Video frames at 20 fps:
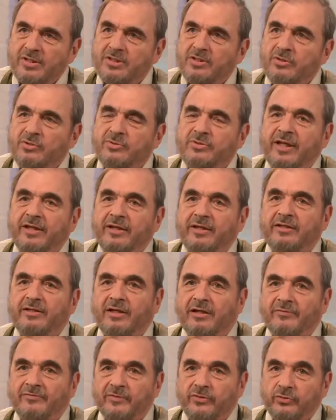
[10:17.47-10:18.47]
does a lieutenant
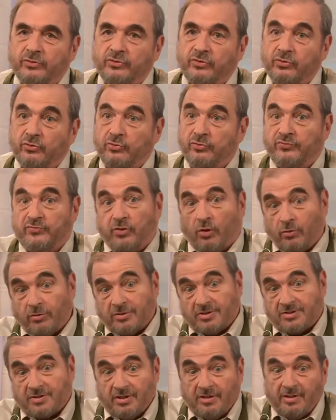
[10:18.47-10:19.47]
governor do? You've
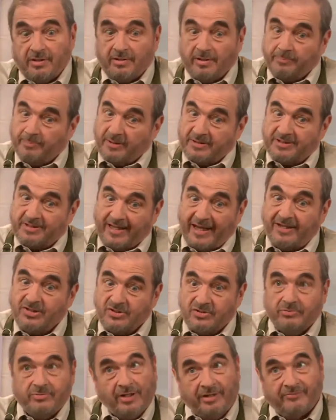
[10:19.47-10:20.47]
told us that by
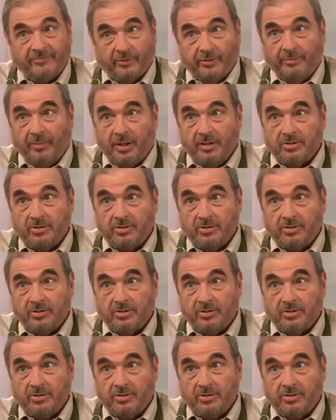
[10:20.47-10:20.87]
statute, not very